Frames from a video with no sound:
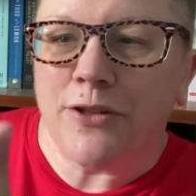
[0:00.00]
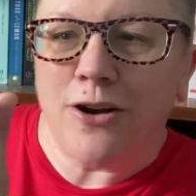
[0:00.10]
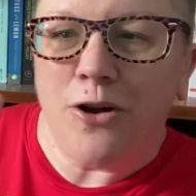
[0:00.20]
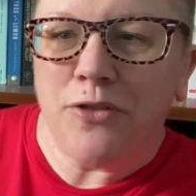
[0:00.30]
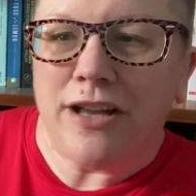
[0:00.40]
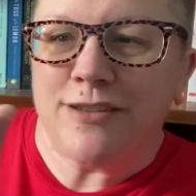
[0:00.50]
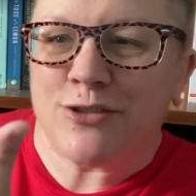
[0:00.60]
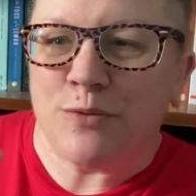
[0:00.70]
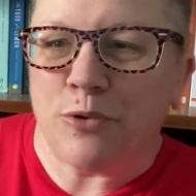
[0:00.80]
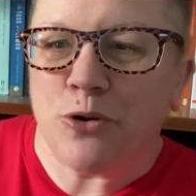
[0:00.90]
thought, oh, that is
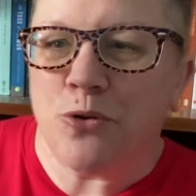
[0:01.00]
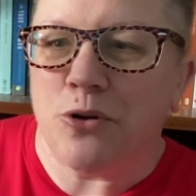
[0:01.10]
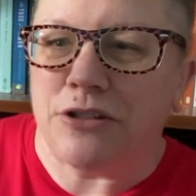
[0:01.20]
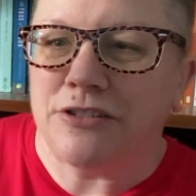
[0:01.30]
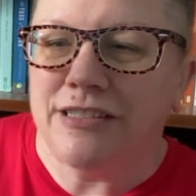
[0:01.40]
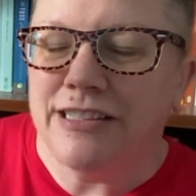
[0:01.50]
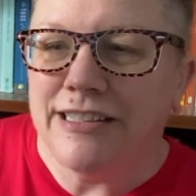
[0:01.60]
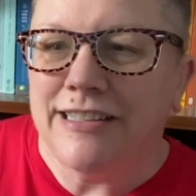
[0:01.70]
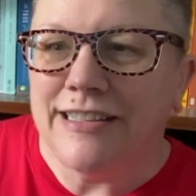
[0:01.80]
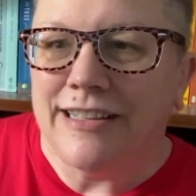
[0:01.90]
super cool.
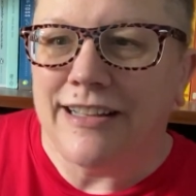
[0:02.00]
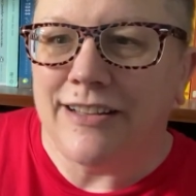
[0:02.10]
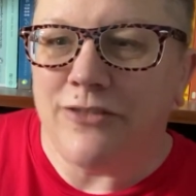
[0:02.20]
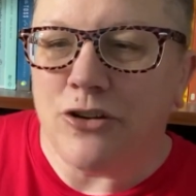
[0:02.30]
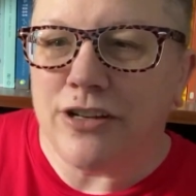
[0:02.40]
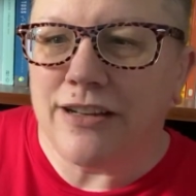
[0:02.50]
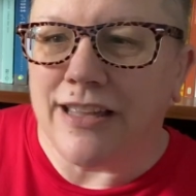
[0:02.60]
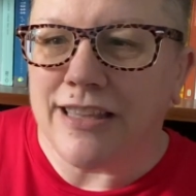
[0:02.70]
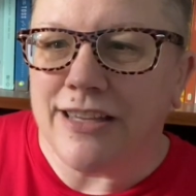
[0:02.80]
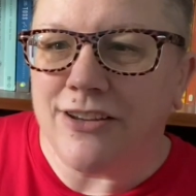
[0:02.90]
If you can, I
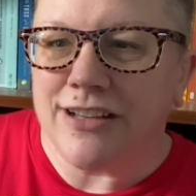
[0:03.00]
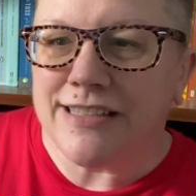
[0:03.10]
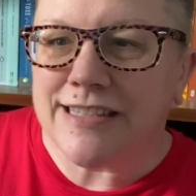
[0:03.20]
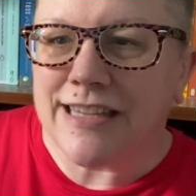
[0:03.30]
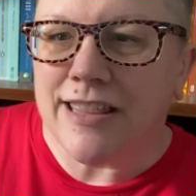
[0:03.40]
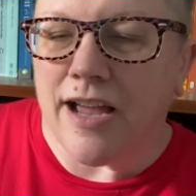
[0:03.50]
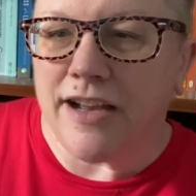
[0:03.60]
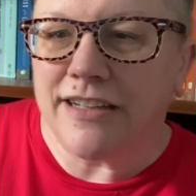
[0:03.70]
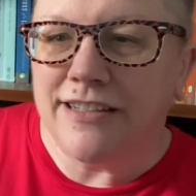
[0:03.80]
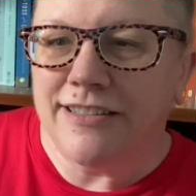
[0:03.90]
think you can see
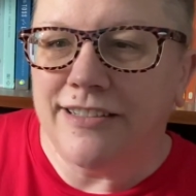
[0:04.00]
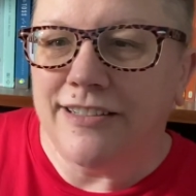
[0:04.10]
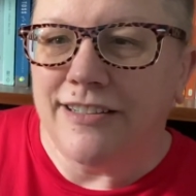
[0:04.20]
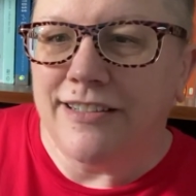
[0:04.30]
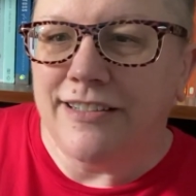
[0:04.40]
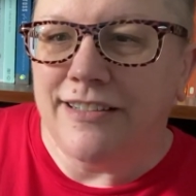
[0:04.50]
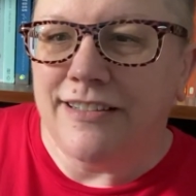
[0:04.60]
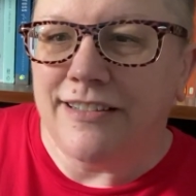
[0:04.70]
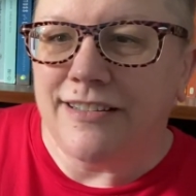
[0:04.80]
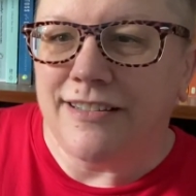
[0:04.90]
that.
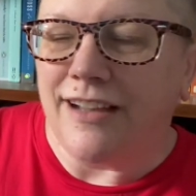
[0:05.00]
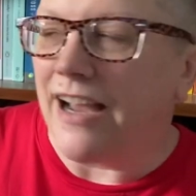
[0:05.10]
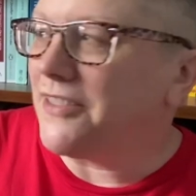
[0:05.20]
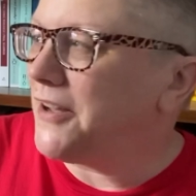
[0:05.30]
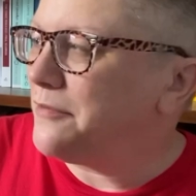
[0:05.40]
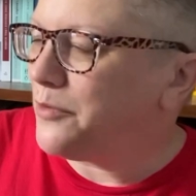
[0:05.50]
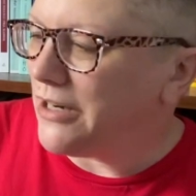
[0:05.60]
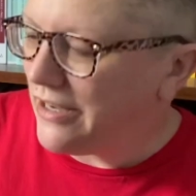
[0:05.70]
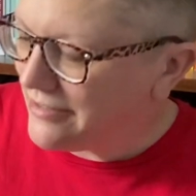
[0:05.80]
I love when I